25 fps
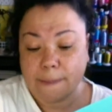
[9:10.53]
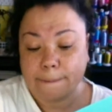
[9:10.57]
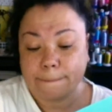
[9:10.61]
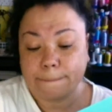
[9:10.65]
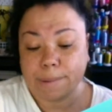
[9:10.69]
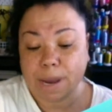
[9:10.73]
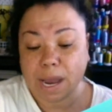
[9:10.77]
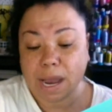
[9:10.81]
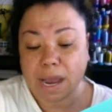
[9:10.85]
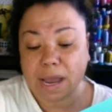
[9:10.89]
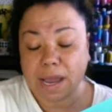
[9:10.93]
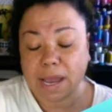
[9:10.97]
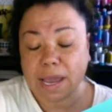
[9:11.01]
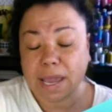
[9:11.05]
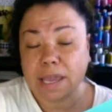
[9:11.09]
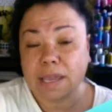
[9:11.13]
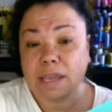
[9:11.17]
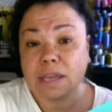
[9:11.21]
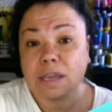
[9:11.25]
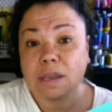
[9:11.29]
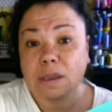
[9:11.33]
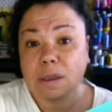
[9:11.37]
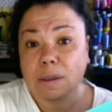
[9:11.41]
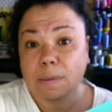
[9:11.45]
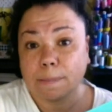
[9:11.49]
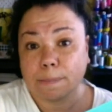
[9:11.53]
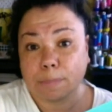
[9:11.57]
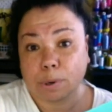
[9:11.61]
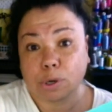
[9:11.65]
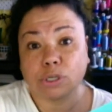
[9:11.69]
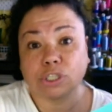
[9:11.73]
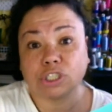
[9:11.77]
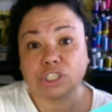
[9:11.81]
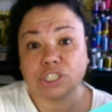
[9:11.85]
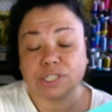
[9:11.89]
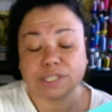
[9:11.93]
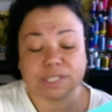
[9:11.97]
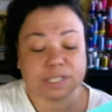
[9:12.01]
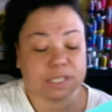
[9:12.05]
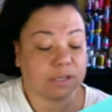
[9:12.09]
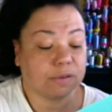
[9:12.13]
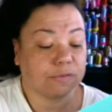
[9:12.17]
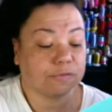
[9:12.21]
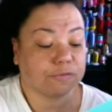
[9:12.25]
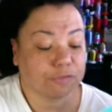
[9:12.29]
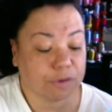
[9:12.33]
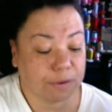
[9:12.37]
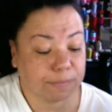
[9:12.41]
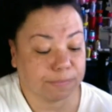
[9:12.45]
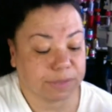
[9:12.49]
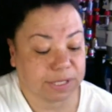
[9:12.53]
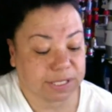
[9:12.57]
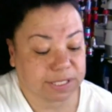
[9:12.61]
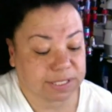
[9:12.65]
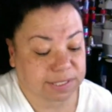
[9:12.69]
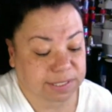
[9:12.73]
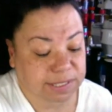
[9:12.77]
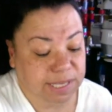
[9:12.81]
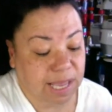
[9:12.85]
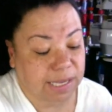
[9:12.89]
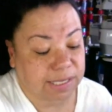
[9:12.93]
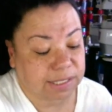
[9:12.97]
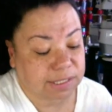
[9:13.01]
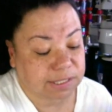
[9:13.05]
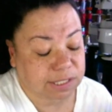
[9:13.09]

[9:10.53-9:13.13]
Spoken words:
by purchasing from this site.